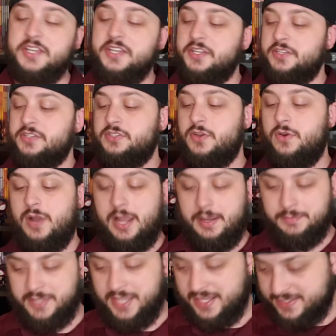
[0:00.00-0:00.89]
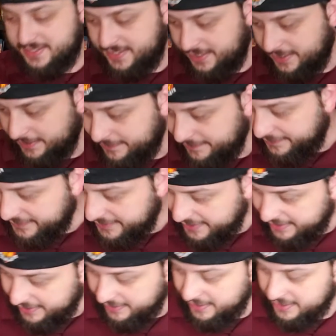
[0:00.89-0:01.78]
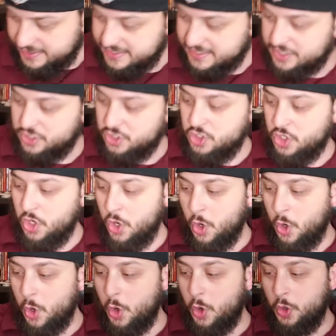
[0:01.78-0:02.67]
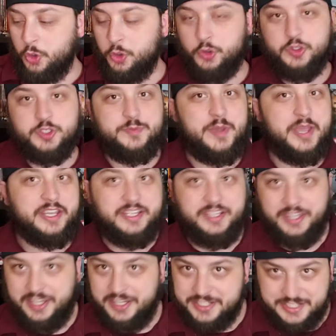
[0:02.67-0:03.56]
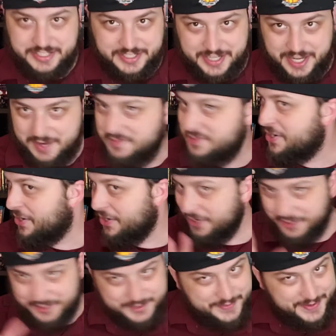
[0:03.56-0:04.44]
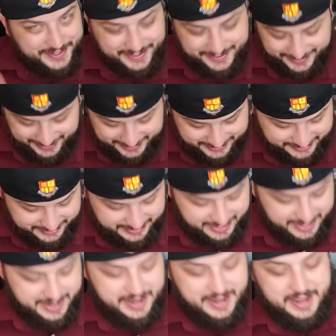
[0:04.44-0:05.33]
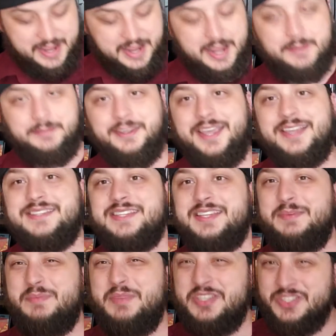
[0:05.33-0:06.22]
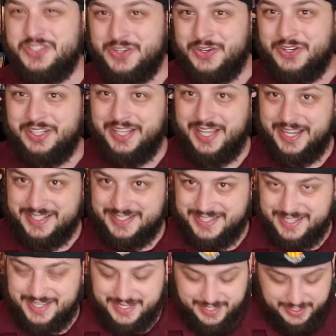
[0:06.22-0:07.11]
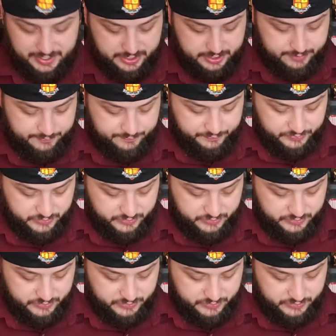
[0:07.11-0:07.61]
So I'm guessing, this is total speculation time, total speculation. I'm guessing Mr. Alexei here